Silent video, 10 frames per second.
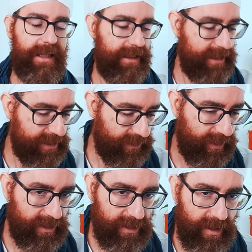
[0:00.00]
the
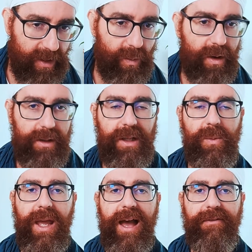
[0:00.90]
Sanskrit word that
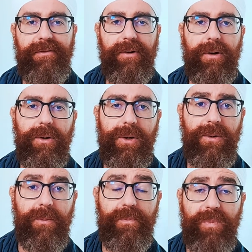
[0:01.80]
we have for
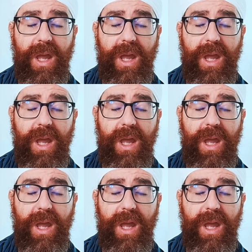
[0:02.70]
Guru.